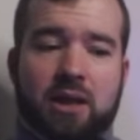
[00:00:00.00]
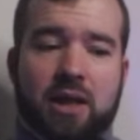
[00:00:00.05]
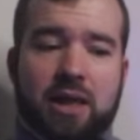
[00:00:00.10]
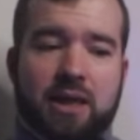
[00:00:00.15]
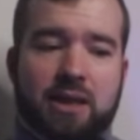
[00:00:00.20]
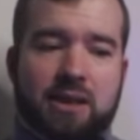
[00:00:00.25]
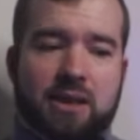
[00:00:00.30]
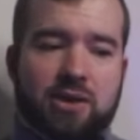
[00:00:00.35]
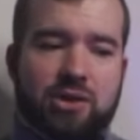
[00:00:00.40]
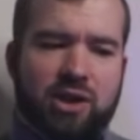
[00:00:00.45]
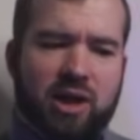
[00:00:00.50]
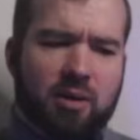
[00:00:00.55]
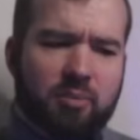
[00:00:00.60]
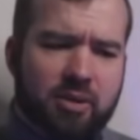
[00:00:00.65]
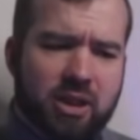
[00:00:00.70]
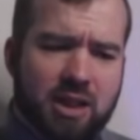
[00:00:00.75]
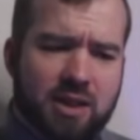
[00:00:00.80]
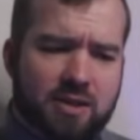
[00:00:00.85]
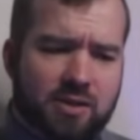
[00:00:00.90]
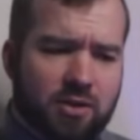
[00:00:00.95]
It's a
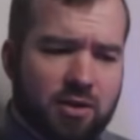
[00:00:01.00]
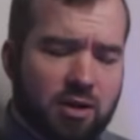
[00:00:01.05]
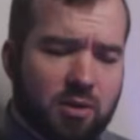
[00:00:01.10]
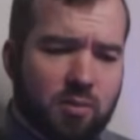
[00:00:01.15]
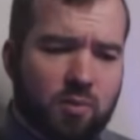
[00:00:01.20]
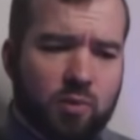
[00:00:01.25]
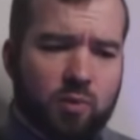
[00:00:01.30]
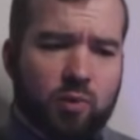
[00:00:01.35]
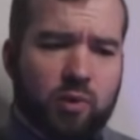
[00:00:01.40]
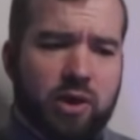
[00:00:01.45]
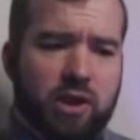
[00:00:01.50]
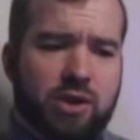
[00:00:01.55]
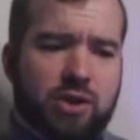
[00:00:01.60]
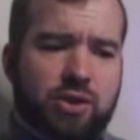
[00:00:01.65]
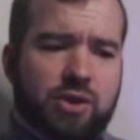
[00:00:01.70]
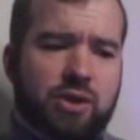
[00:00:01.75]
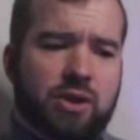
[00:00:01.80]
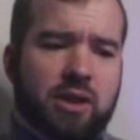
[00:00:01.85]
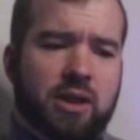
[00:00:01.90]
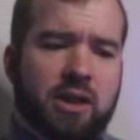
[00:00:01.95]
Japanese term
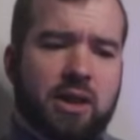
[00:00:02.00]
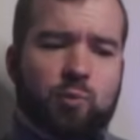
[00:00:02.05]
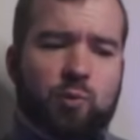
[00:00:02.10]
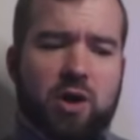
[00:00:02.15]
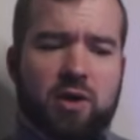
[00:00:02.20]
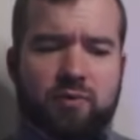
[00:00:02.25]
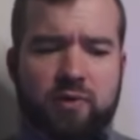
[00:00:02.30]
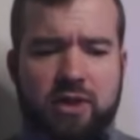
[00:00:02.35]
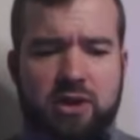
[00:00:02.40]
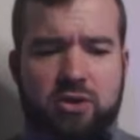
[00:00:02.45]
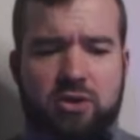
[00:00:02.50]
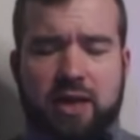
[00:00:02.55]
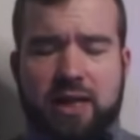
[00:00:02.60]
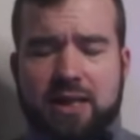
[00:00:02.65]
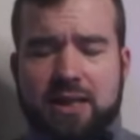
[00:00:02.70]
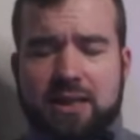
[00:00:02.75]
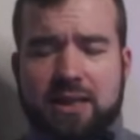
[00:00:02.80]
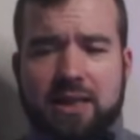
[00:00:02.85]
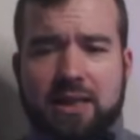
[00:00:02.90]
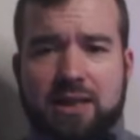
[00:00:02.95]
which roughly
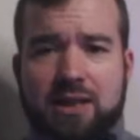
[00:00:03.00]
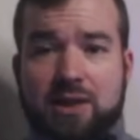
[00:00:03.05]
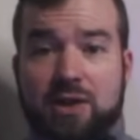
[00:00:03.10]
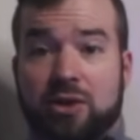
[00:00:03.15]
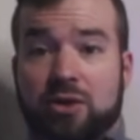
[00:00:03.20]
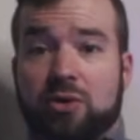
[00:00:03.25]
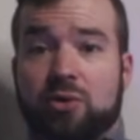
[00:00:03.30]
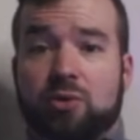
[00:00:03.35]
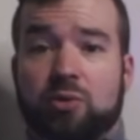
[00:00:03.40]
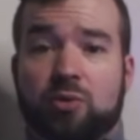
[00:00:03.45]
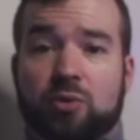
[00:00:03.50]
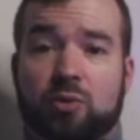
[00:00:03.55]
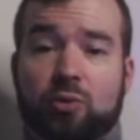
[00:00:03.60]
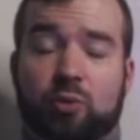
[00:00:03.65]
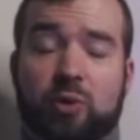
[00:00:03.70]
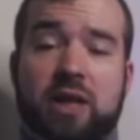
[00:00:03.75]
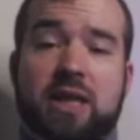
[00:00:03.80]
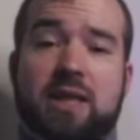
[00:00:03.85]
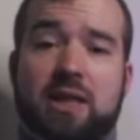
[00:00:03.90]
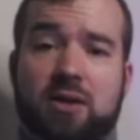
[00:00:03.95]
translates to
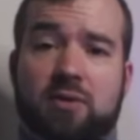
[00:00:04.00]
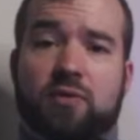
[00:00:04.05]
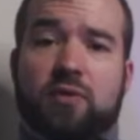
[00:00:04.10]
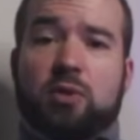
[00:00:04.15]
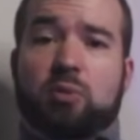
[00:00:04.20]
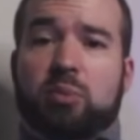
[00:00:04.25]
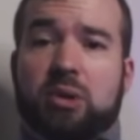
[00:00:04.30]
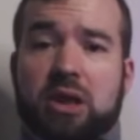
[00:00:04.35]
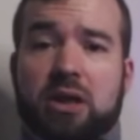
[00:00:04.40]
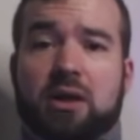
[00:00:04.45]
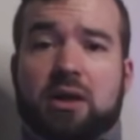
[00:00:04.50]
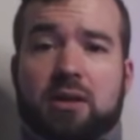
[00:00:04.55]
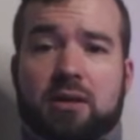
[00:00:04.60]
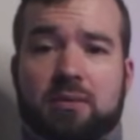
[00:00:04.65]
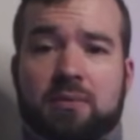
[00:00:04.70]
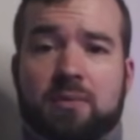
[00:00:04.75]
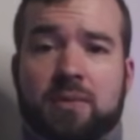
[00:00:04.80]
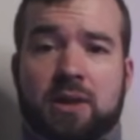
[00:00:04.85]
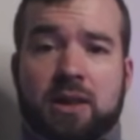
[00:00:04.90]
reason for being.